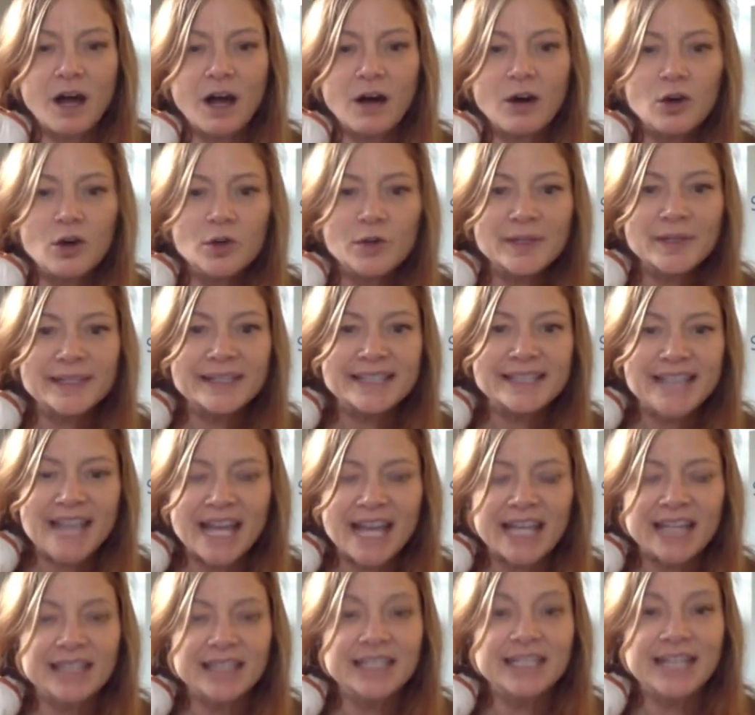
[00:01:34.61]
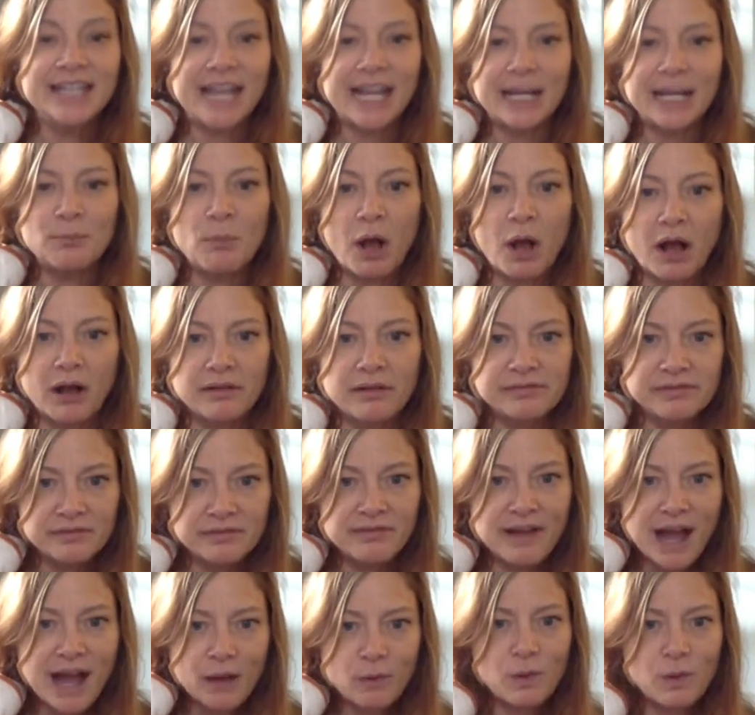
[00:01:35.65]
always say the name of the
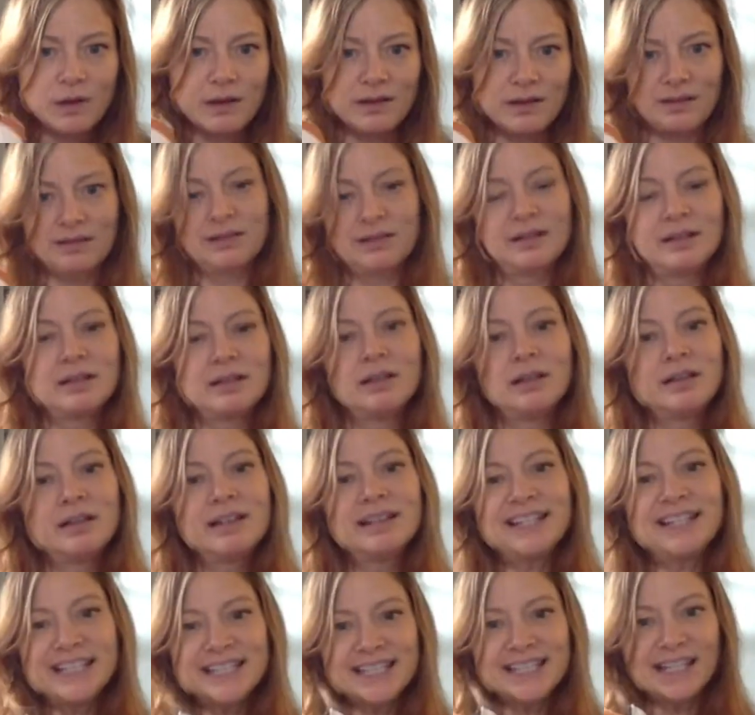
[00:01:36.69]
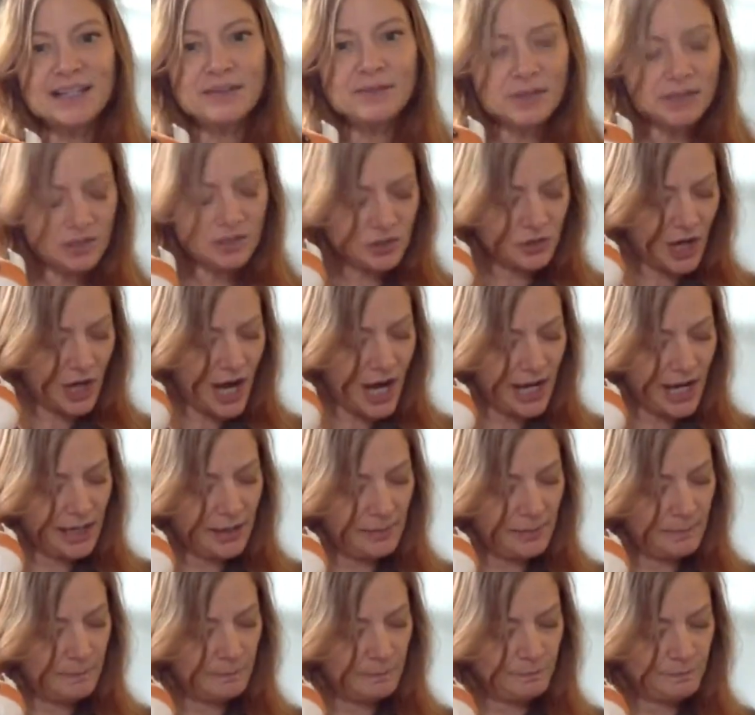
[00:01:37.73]
vowel. Let's give it a try.